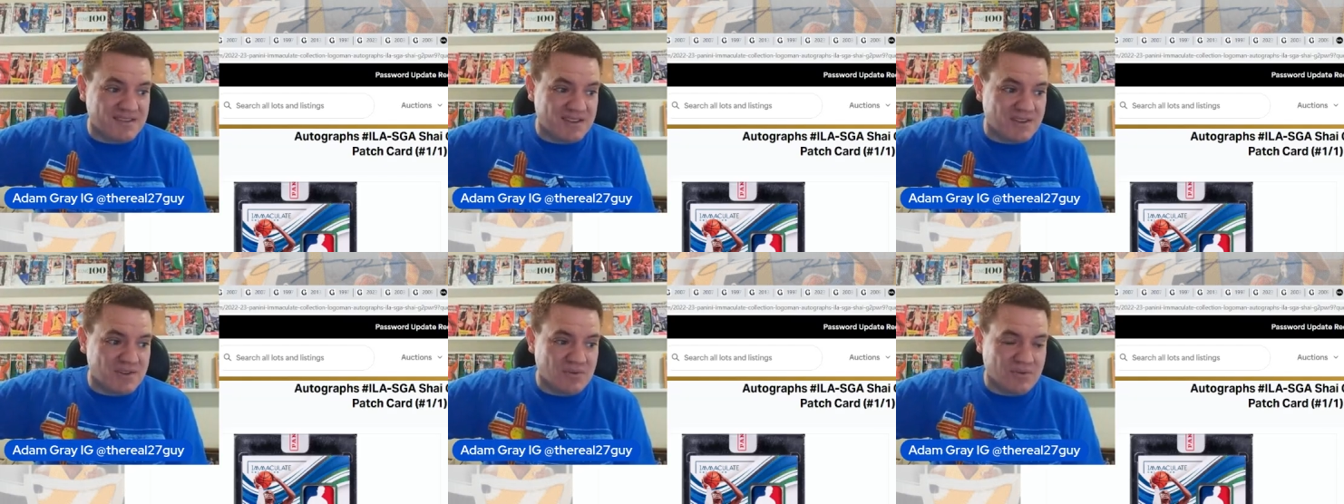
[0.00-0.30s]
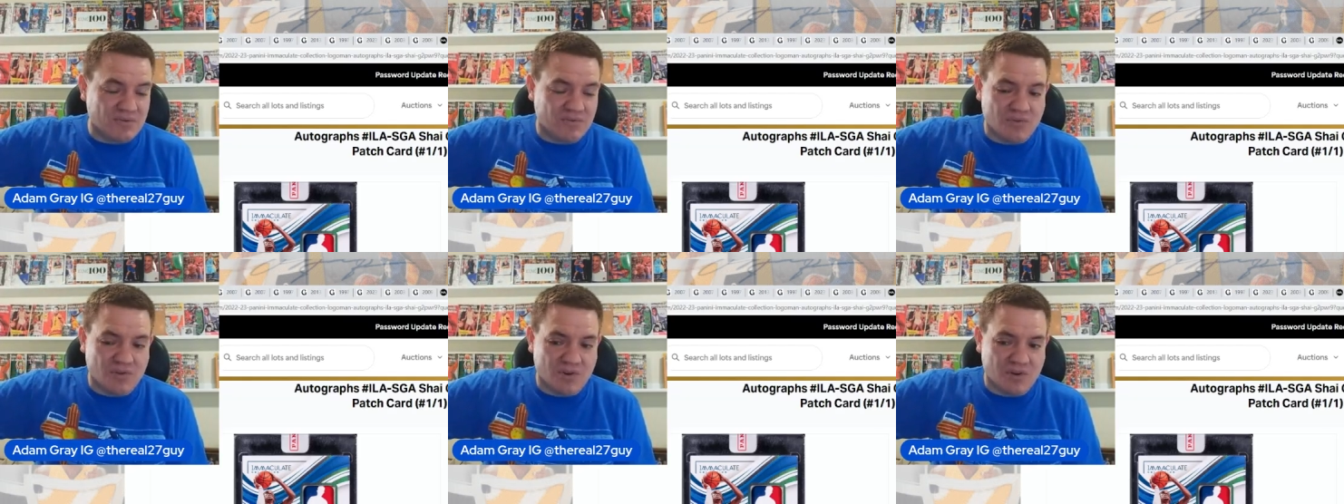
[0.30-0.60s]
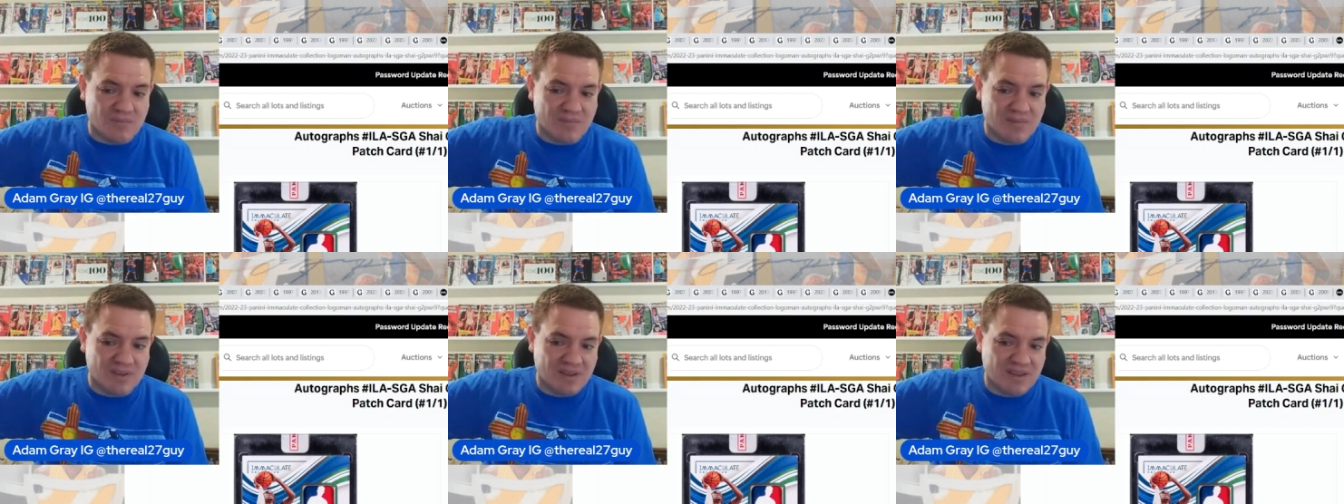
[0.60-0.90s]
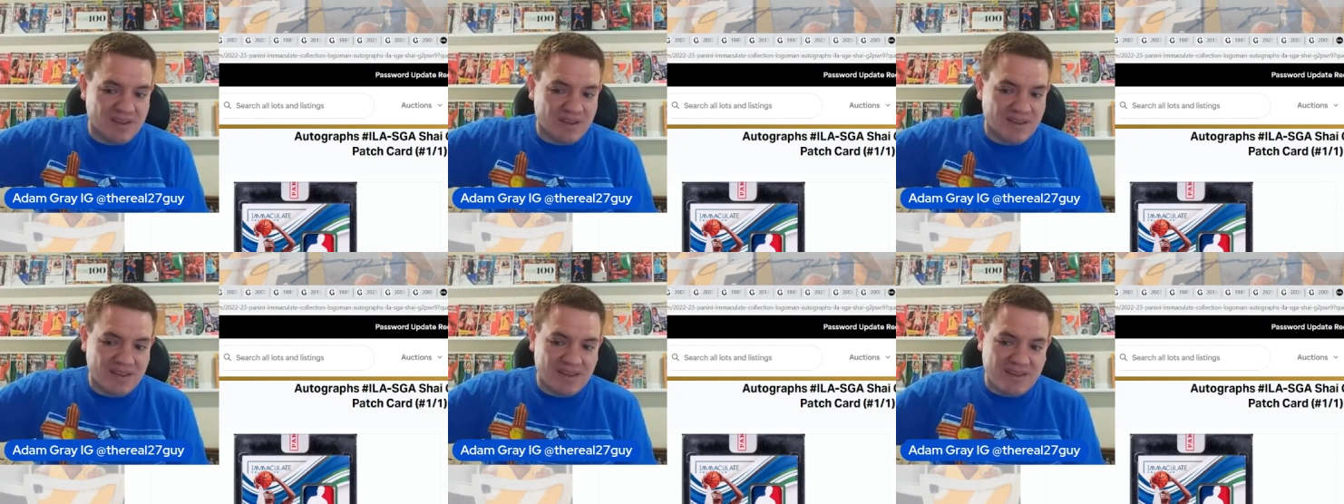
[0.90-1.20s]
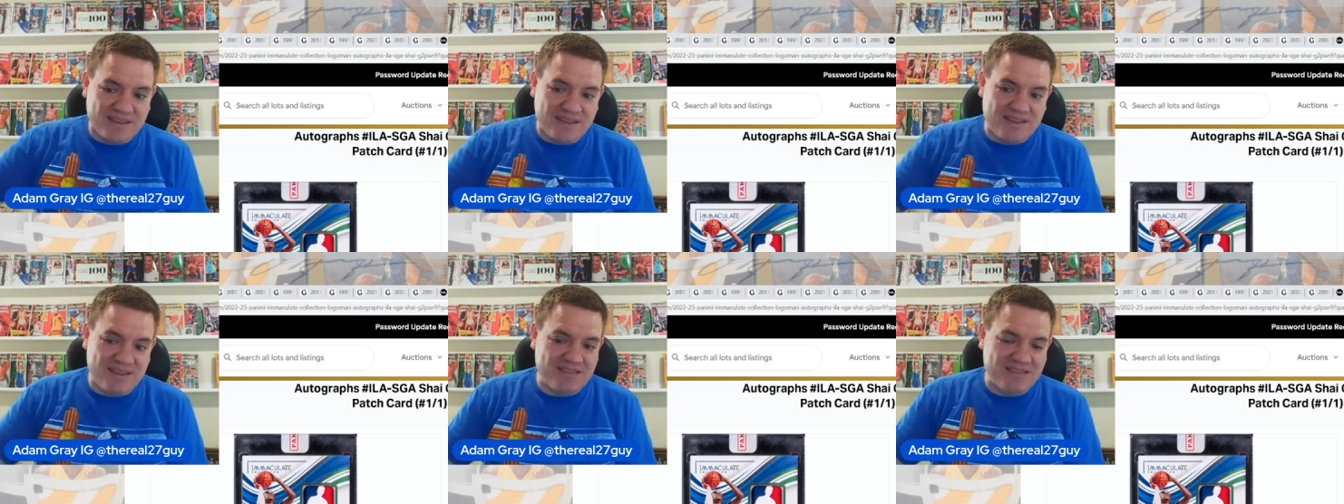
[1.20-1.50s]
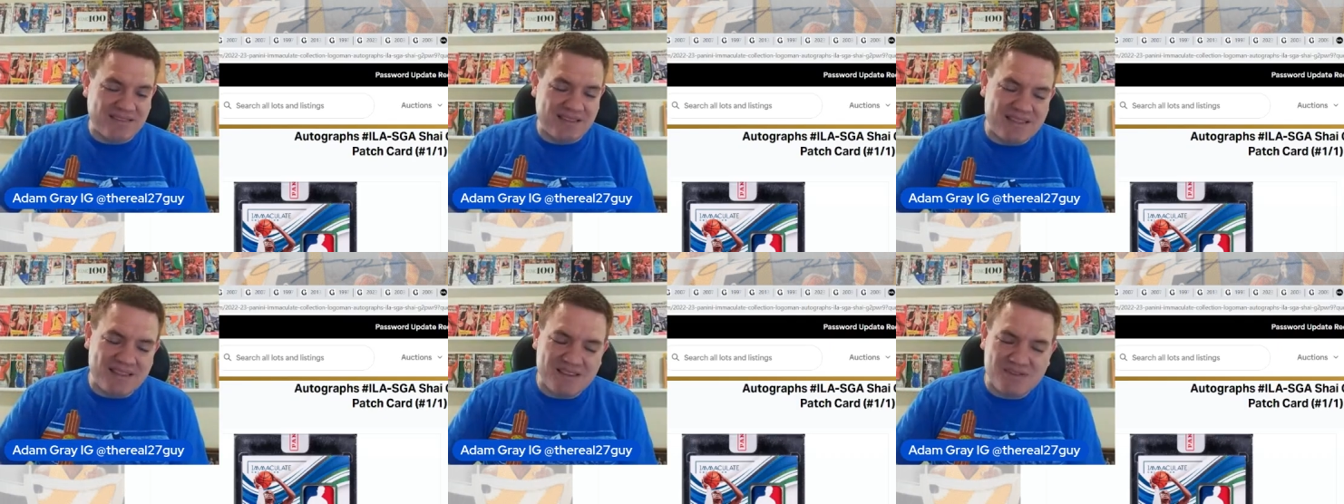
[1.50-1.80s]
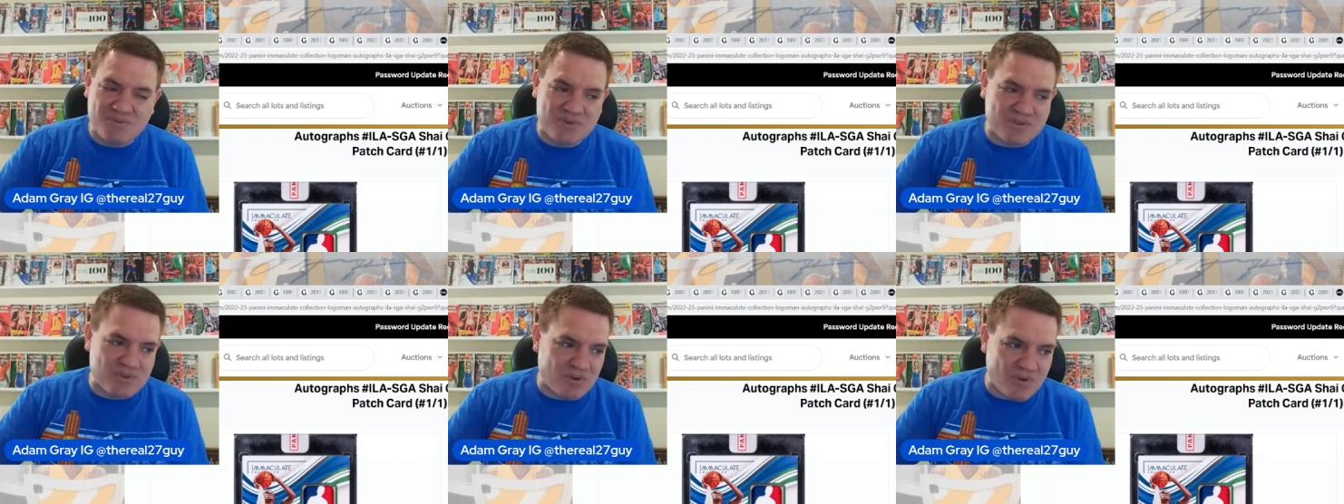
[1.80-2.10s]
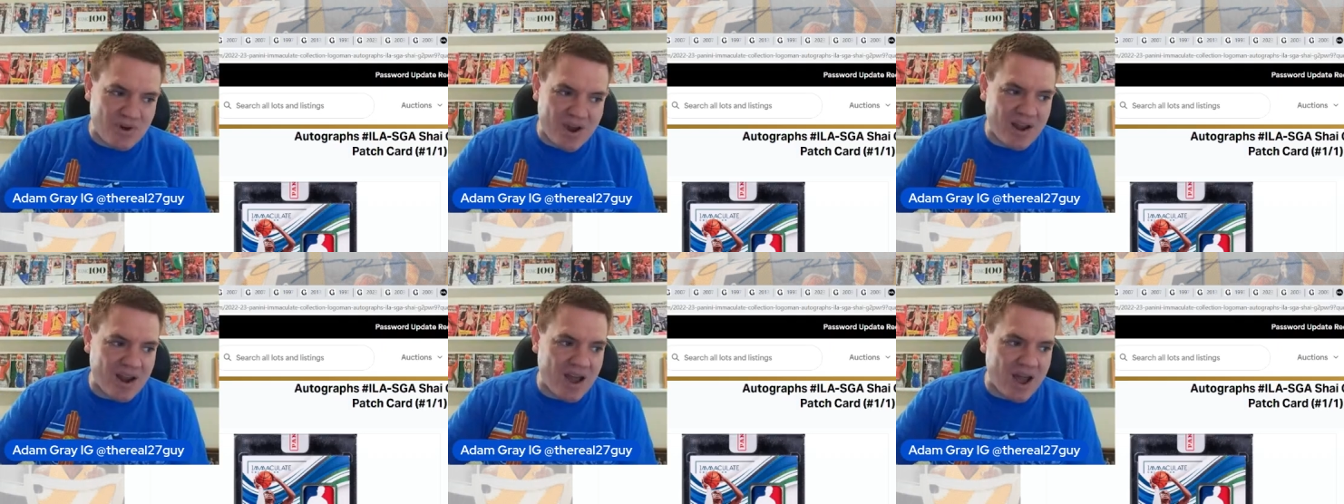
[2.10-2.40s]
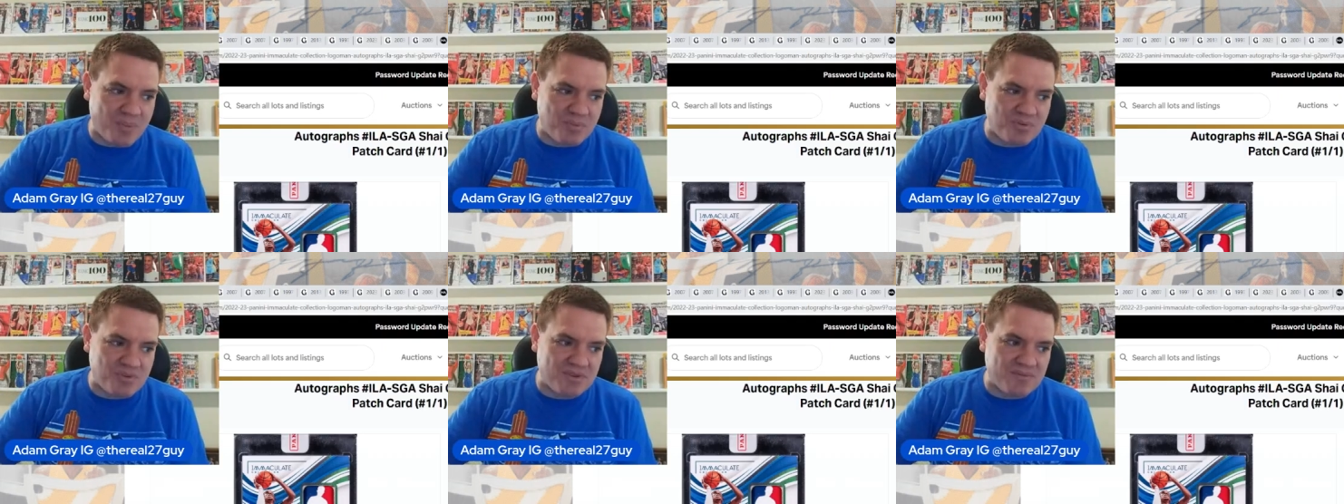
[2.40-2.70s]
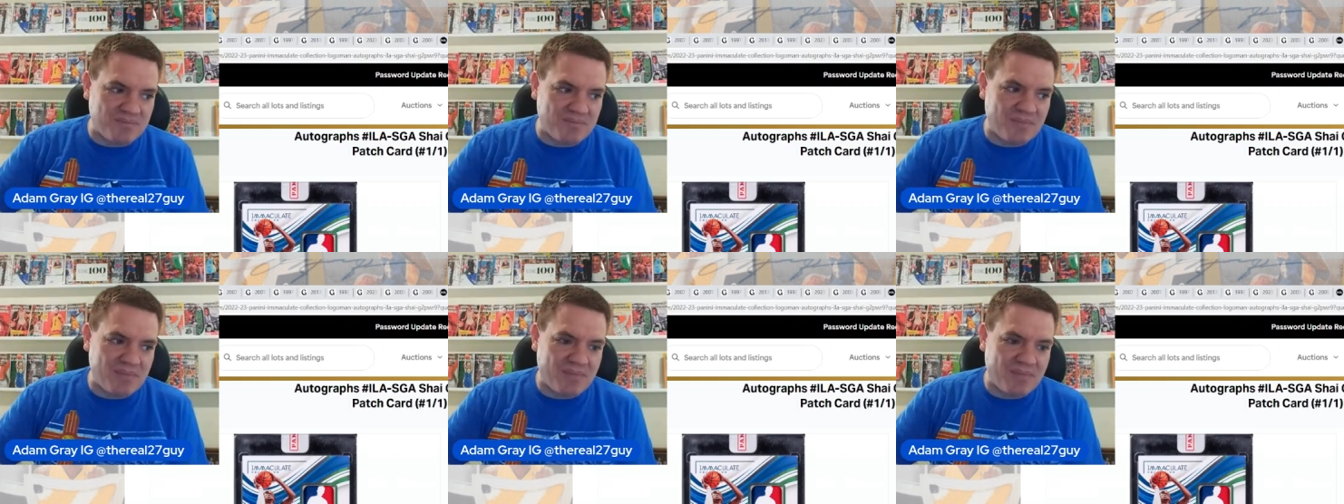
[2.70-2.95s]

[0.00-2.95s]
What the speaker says: uniform, then this was a great option.